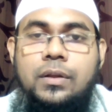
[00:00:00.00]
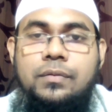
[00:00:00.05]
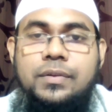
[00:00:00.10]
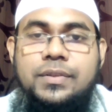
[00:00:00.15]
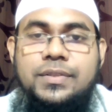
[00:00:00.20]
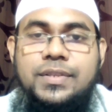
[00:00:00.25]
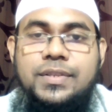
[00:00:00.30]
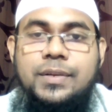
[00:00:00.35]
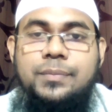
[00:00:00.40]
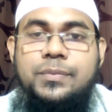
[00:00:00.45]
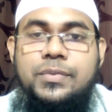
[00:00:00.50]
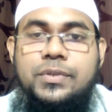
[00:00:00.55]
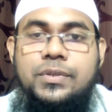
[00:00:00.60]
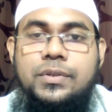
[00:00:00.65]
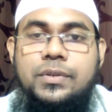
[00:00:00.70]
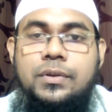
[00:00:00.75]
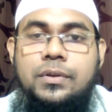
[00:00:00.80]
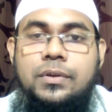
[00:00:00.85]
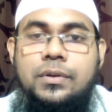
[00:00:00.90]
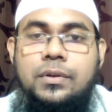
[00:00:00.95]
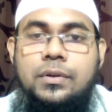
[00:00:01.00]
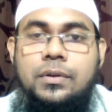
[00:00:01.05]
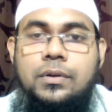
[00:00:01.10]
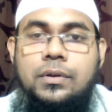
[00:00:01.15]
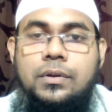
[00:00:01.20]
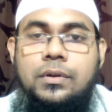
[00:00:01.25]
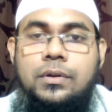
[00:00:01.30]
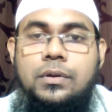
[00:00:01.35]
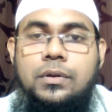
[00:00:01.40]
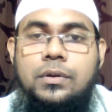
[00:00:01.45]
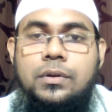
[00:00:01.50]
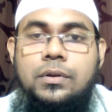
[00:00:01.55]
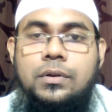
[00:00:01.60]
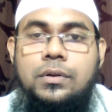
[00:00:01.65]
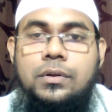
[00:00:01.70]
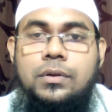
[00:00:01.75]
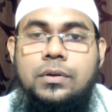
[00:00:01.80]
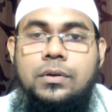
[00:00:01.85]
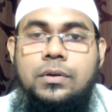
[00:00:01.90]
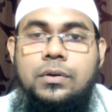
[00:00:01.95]
which seems
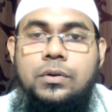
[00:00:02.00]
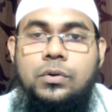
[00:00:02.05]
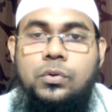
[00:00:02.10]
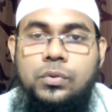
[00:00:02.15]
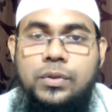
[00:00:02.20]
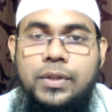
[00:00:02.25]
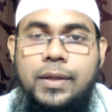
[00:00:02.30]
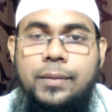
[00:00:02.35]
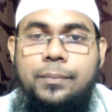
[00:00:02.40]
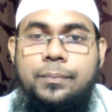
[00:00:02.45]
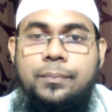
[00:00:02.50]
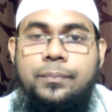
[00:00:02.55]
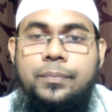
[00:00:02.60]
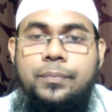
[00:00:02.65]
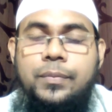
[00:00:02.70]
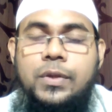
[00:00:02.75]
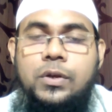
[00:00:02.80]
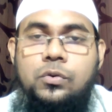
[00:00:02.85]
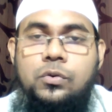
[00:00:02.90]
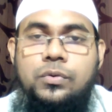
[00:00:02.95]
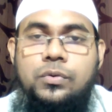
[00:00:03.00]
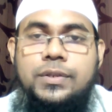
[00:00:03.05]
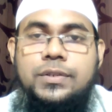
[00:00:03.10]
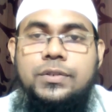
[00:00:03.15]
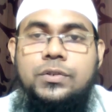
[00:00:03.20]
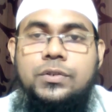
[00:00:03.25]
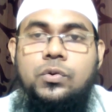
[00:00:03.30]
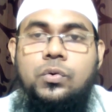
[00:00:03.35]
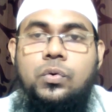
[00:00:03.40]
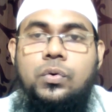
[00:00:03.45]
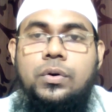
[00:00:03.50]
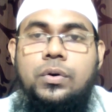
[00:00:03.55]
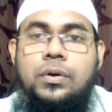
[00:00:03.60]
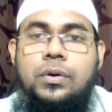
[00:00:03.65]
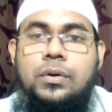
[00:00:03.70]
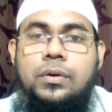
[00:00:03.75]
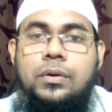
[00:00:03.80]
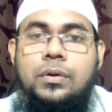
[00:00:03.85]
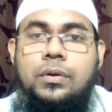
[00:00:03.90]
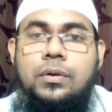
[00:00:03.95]
to them to restore,
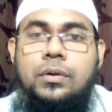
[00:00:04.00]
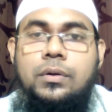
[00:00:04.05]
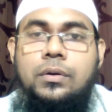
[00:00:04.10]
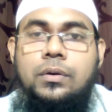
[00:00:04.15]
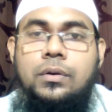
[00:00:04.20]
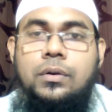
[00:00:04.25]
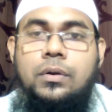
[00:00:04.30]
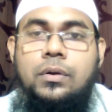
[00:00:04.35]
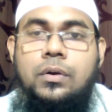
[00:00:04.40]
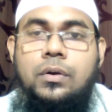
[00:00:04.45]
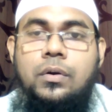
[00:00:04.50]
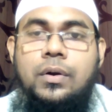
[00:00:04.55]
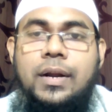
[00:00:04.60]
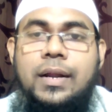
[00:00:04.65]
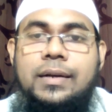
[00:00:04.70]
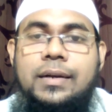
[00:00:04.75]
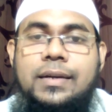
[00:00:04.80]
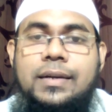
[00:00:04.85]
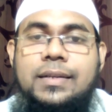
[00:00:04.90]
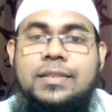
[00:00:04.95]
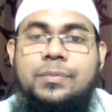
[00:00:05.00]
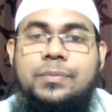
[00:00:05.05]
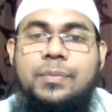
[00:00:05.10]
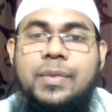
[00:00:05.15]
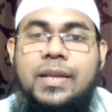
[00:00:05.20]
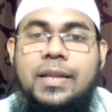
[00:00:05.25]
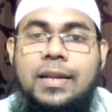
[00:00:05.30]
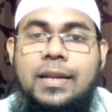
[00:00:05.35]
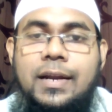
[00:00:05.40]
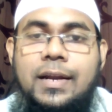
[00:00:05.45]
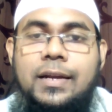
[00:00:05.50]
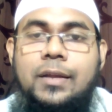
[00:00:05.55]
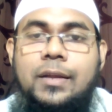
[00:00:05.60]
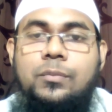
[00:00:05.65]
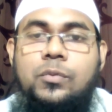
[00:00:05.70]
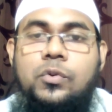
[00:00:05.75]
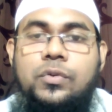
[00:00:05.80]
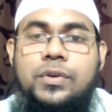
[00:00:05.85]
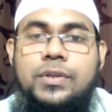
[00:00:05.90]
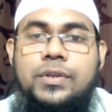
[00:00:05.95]
or at least make an
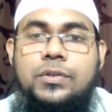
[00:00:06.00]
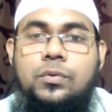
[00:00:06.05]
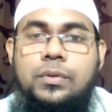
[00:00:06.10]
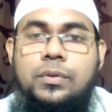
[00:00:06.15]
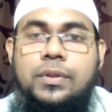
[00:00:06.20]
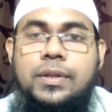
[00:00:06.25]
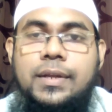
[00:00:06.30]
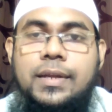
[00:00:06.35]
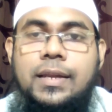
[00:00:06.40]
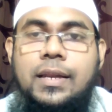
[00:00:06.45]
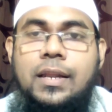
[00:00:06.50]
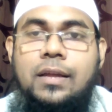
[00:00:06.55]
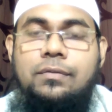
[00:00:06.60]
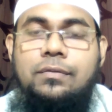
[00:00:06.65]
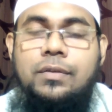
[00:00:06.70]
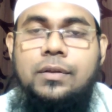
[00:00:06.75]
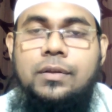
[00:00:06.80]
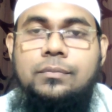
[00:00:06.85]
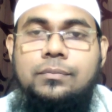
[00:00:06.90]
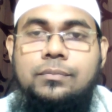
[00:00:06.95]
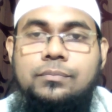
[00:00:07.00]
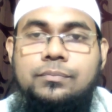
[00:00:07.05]
attempt to restore, the Khilafah.